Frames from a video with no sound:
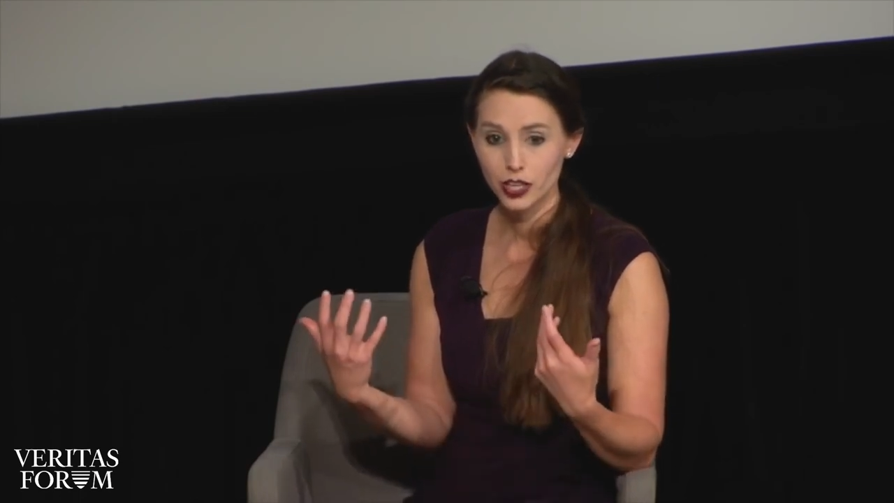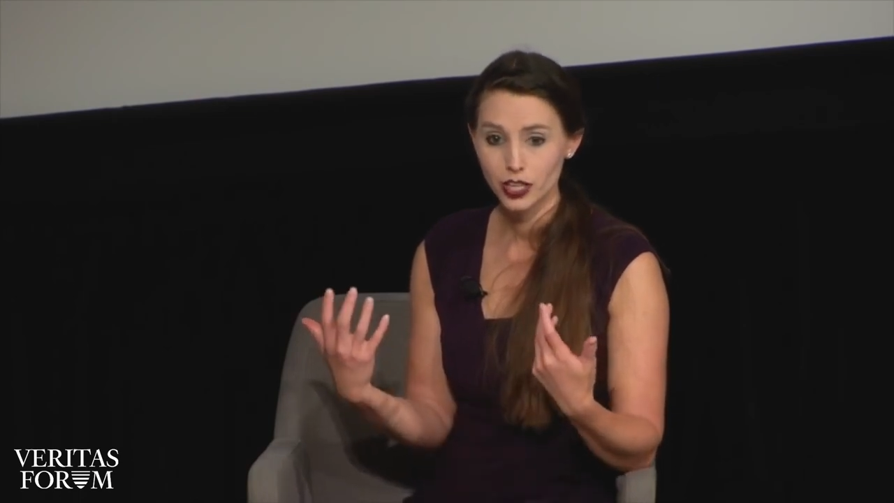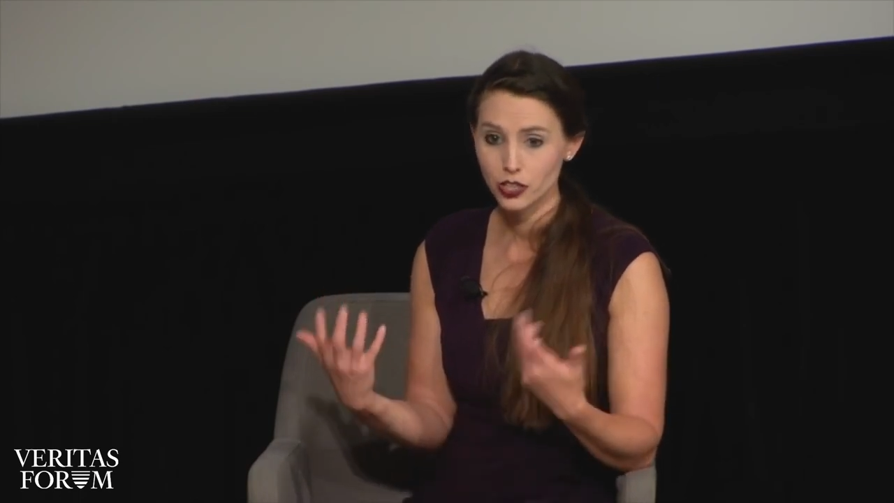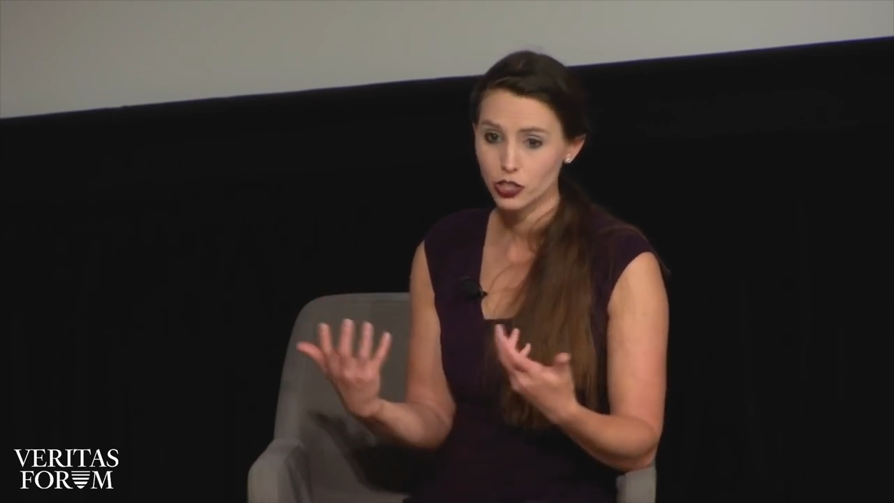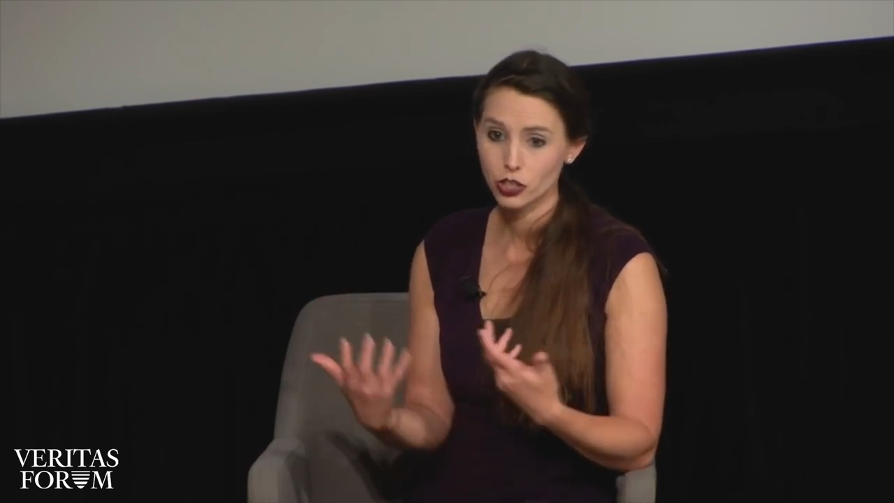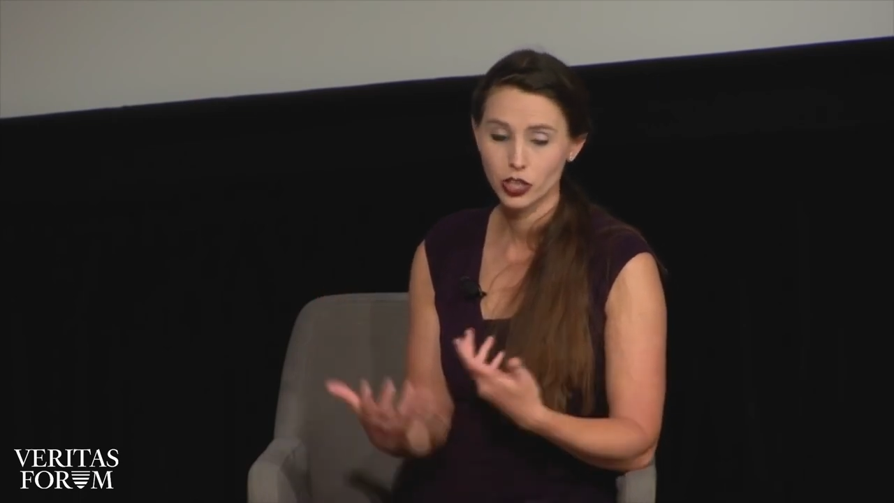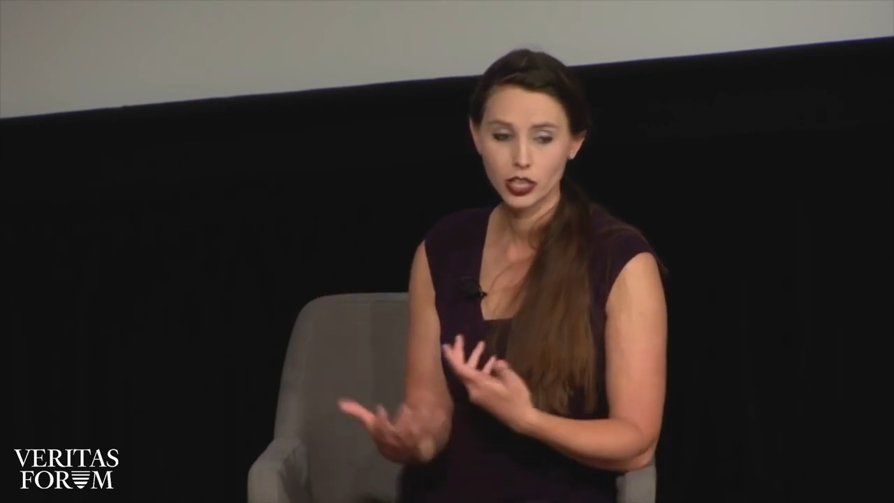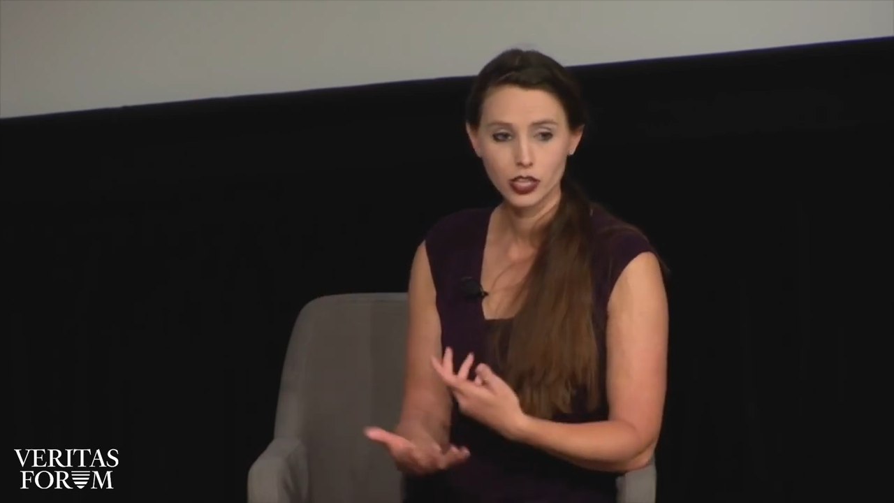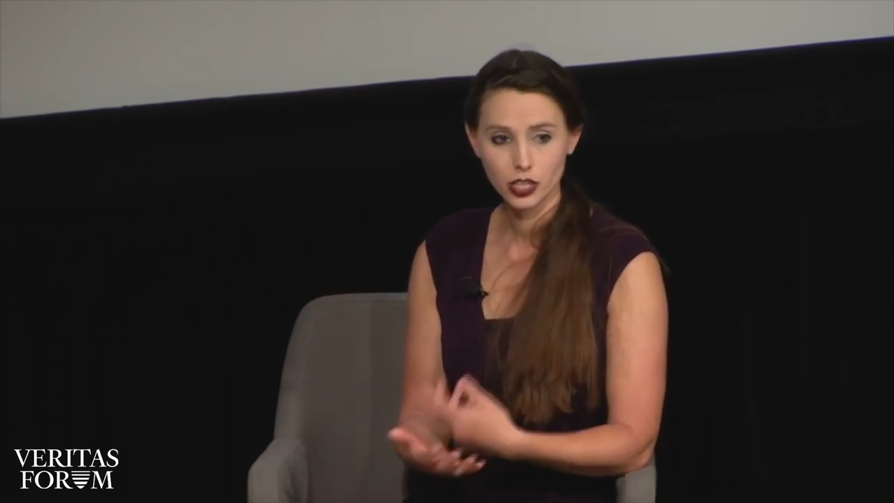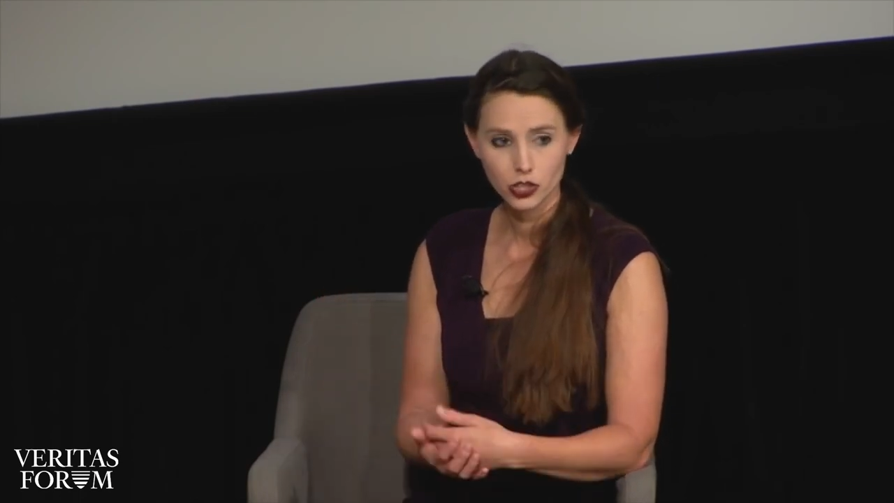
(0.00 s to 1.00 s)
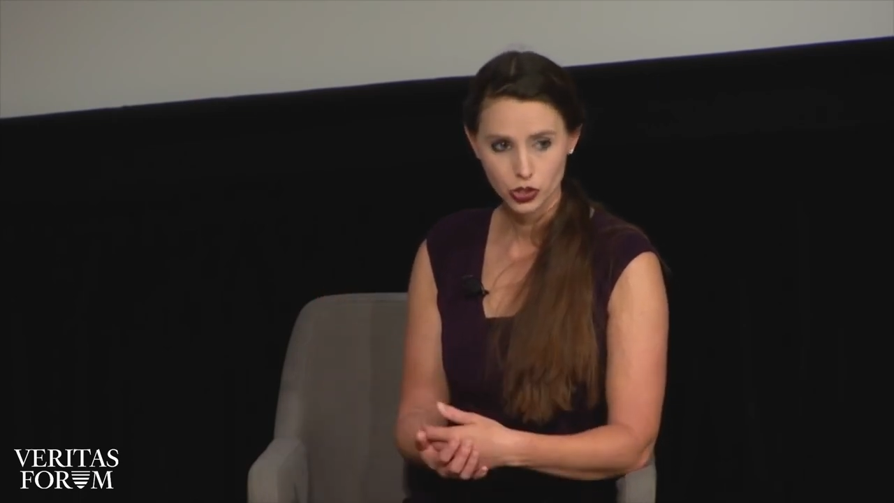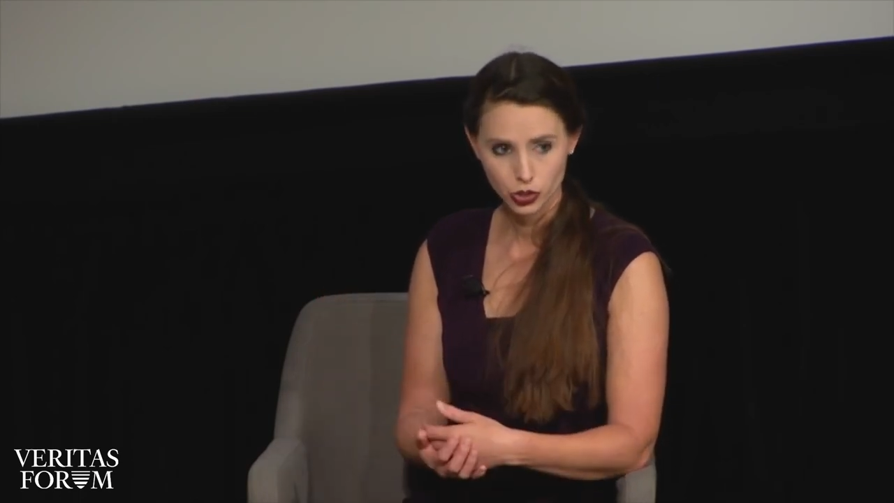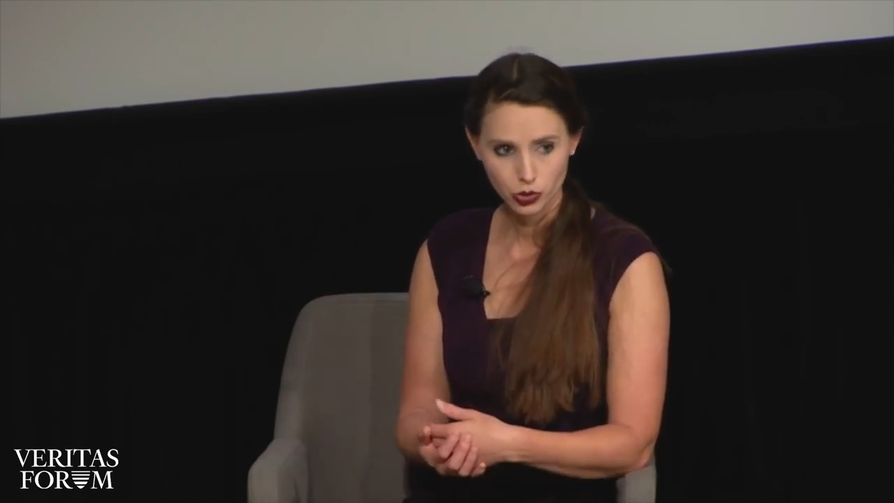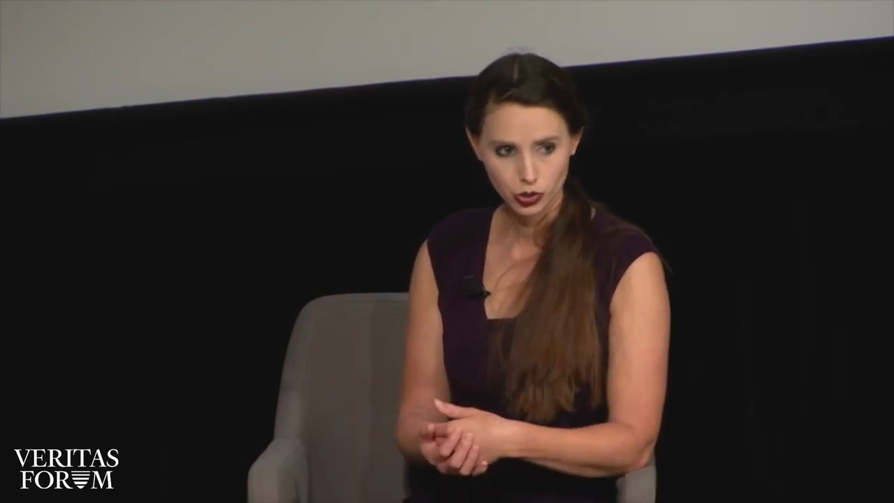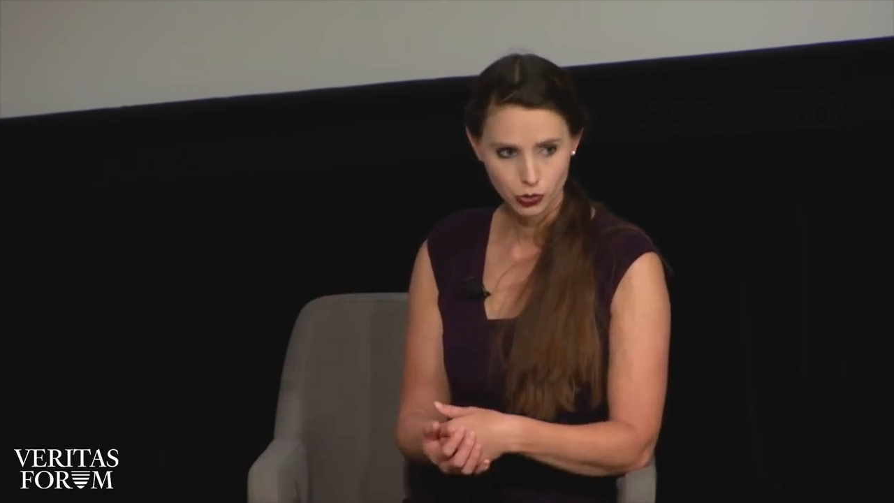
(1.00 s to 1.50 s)
integrated into
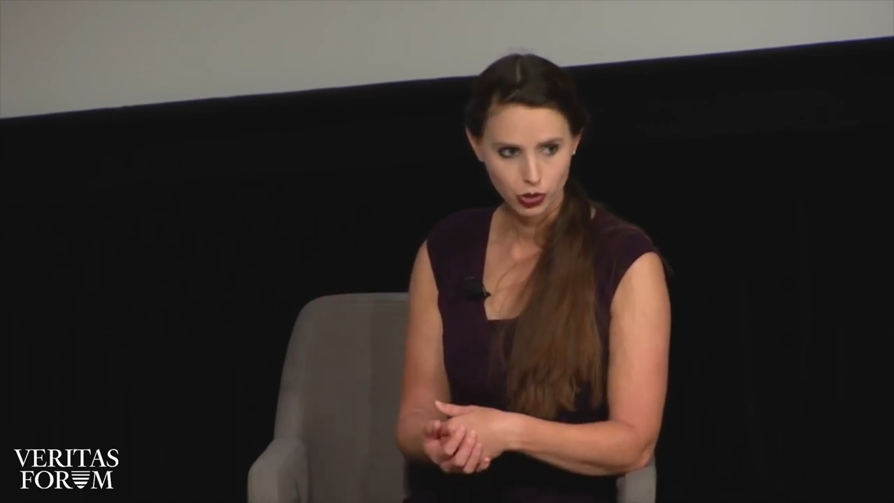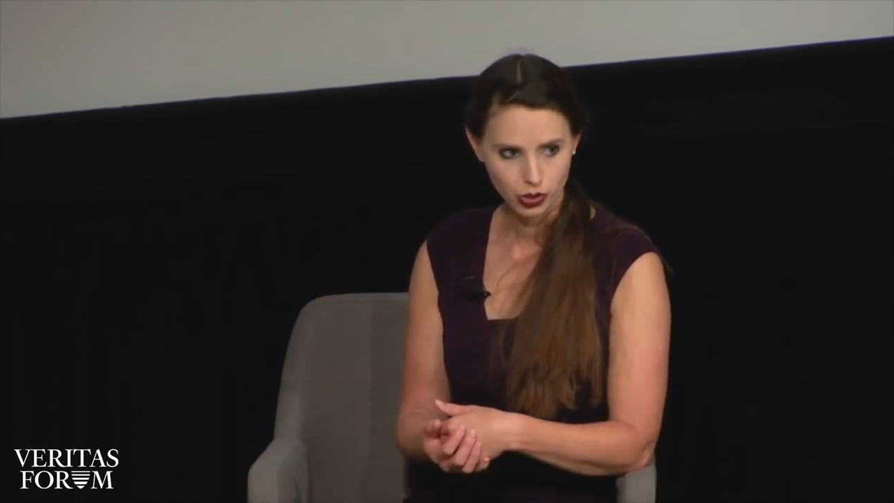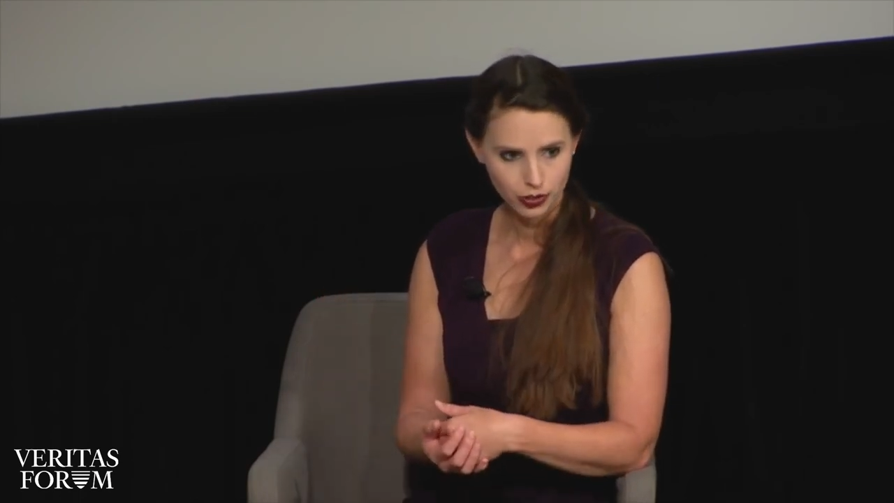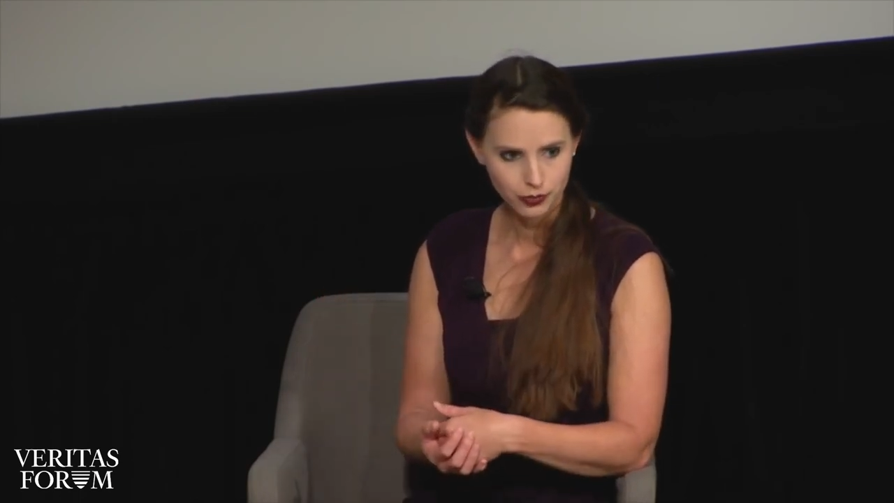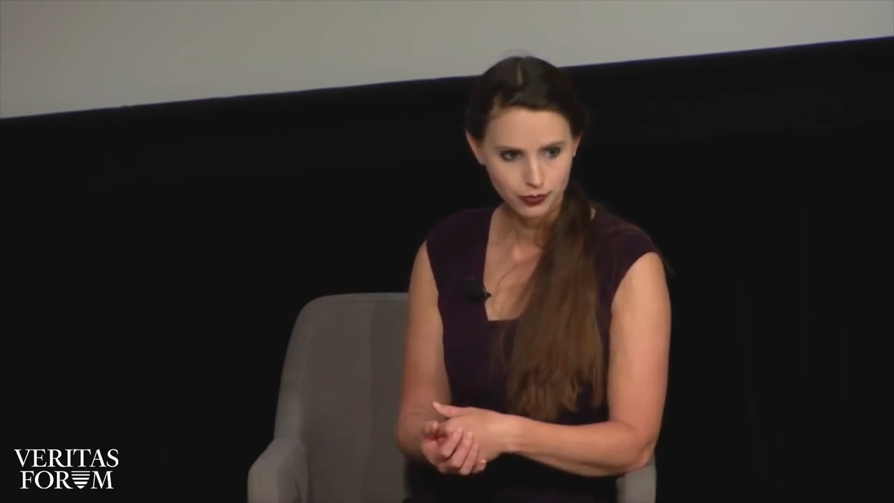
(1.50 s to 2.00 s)
who you are.